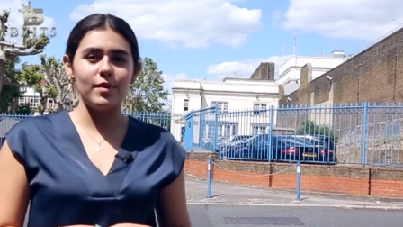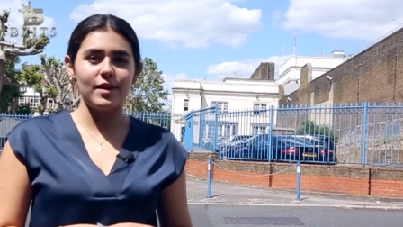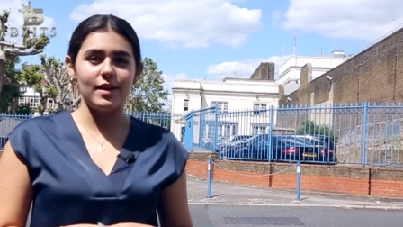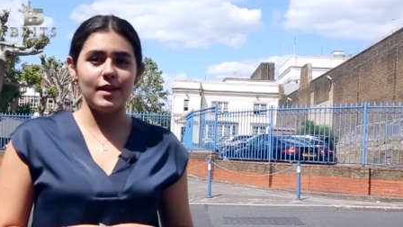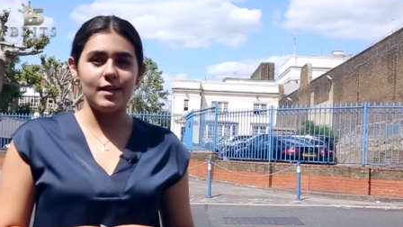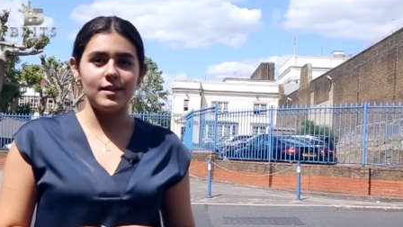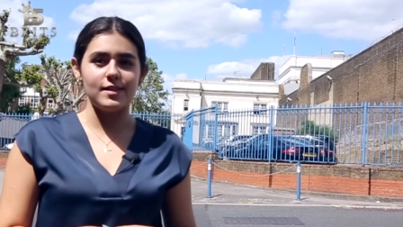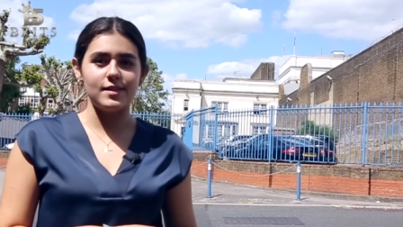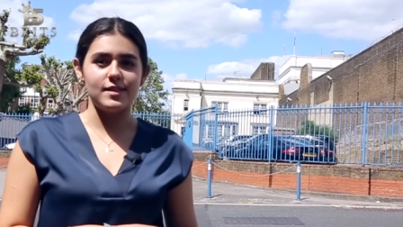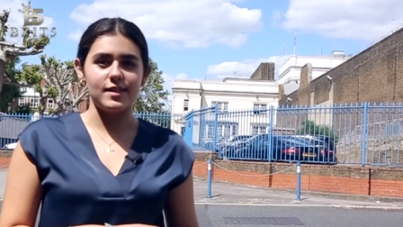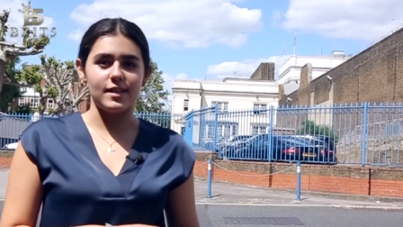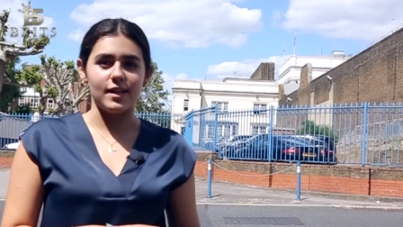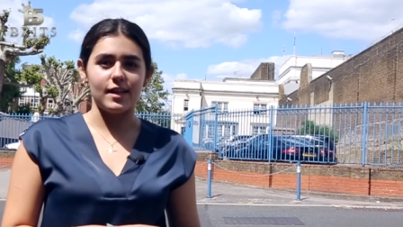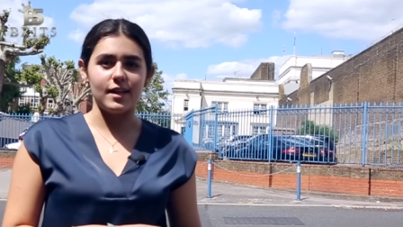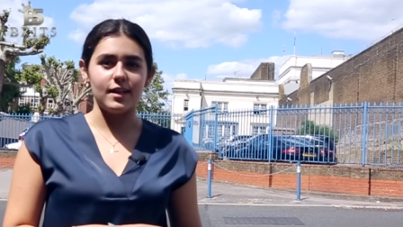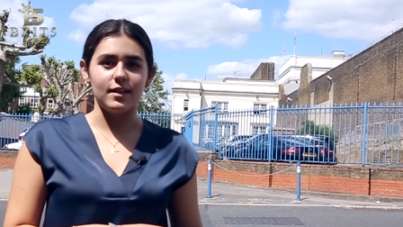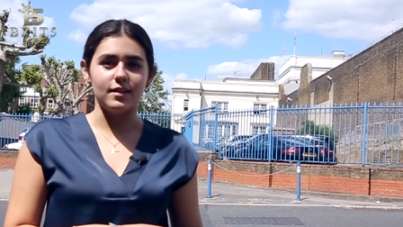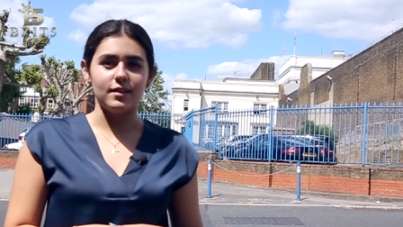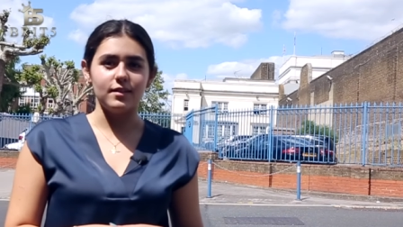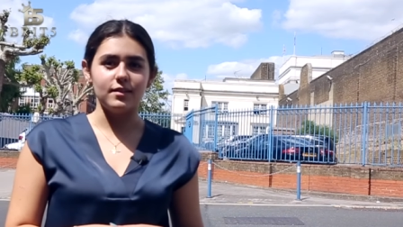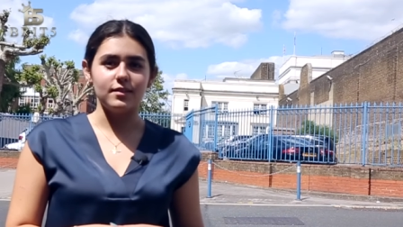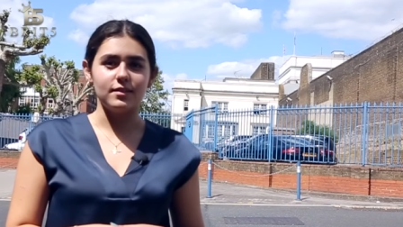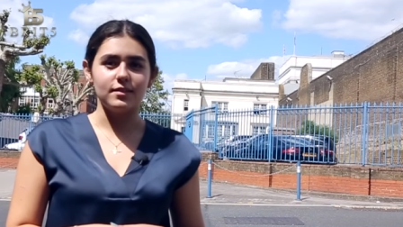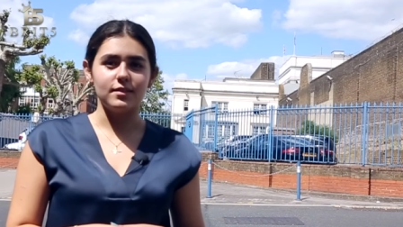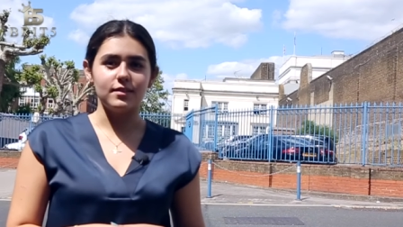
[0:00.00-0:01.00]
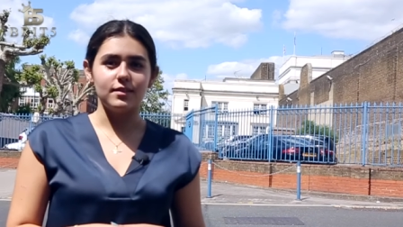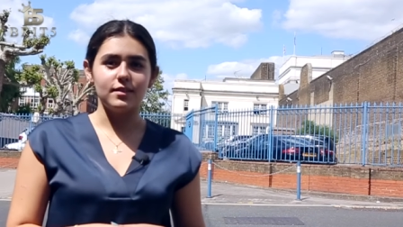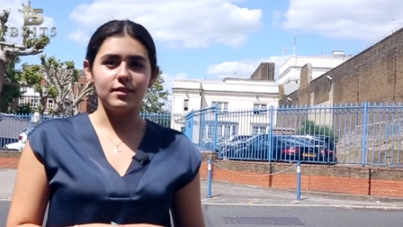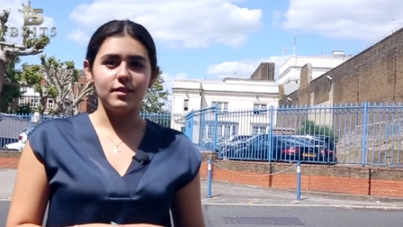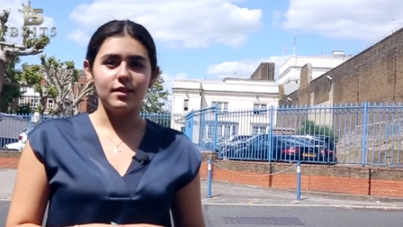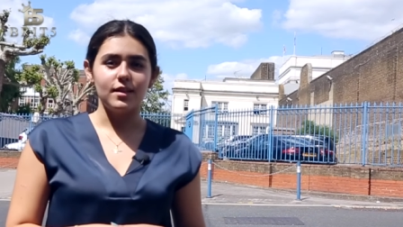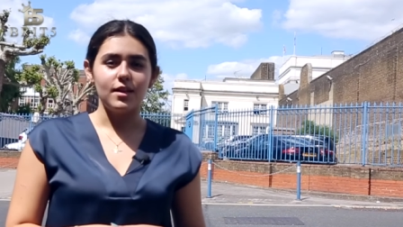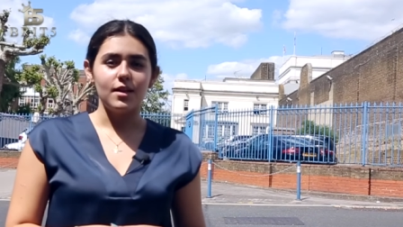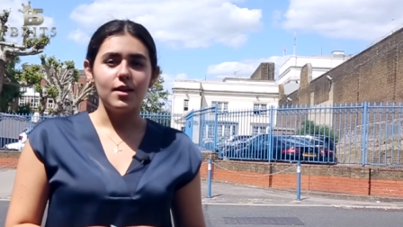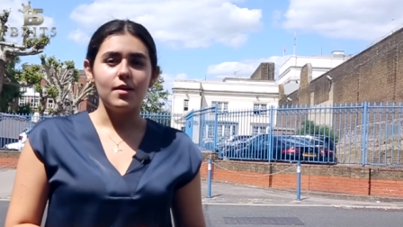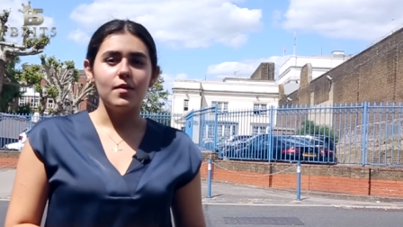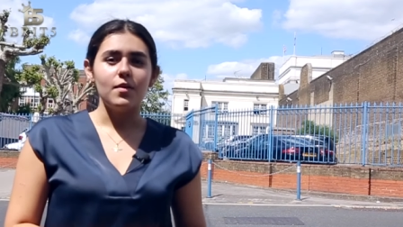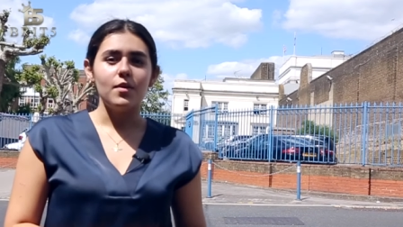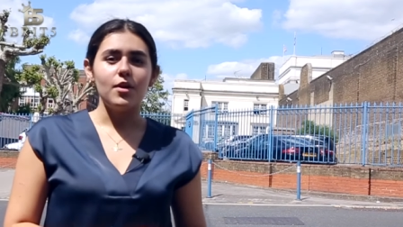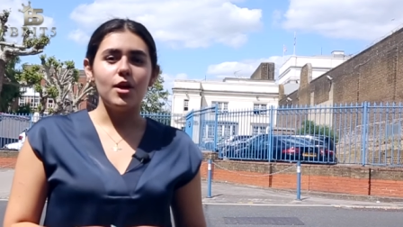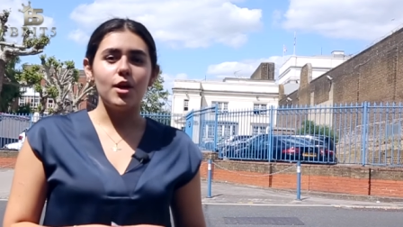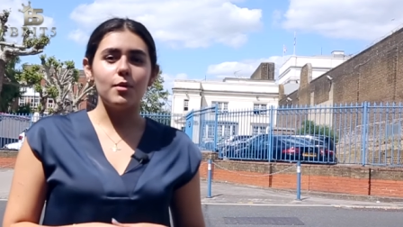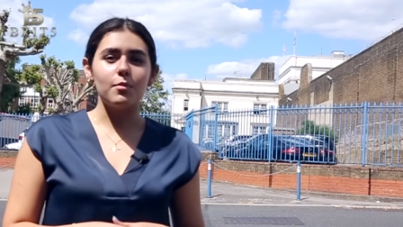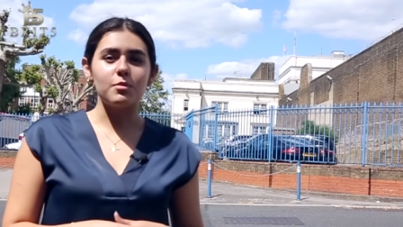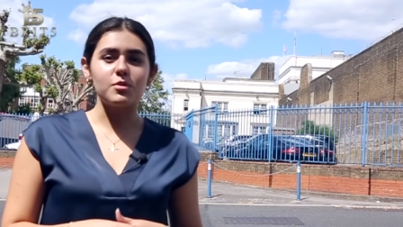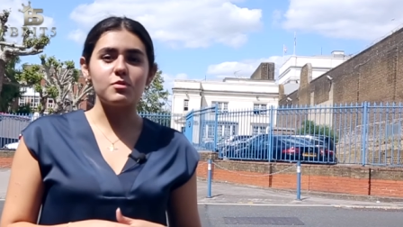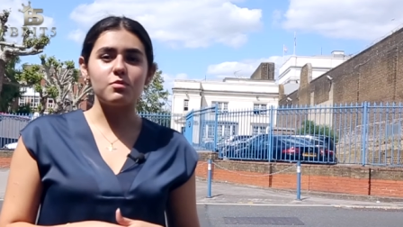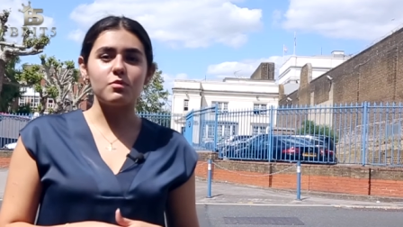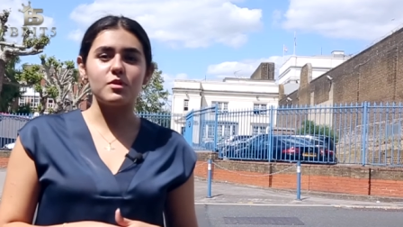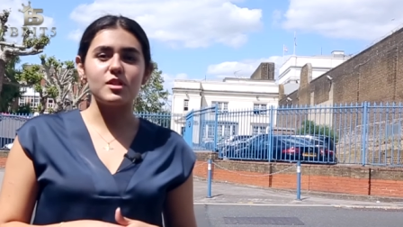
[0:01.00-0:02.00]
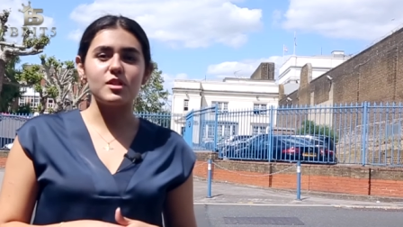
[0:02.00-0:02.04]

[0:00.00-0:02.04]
in India, who was